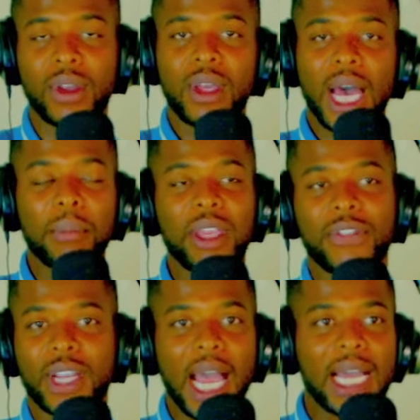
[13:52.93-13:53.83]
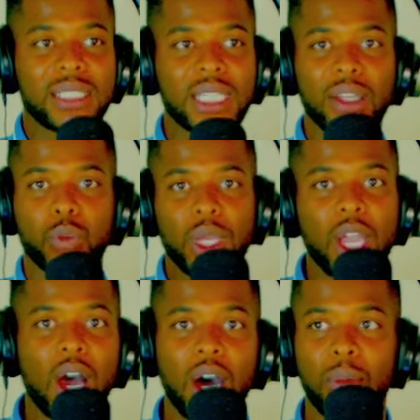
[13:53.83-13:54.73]
I mean, for God's sake, we
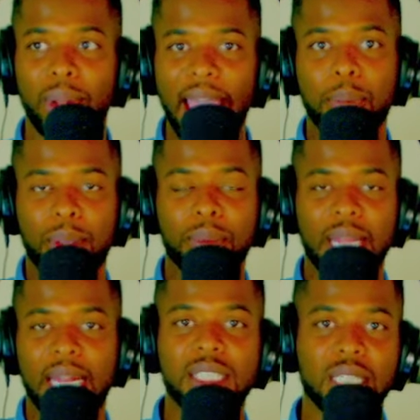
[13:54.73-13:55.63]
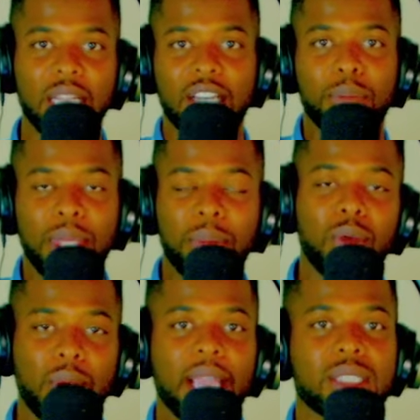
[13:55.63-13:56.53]
all black people that is love Bebe
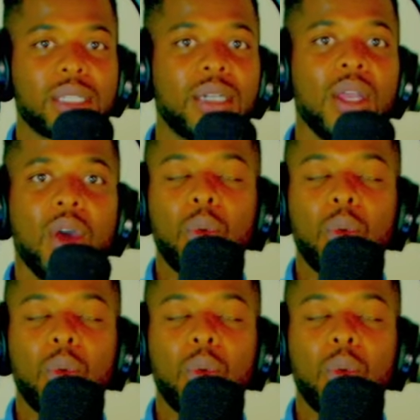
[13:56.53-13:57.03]
Rexha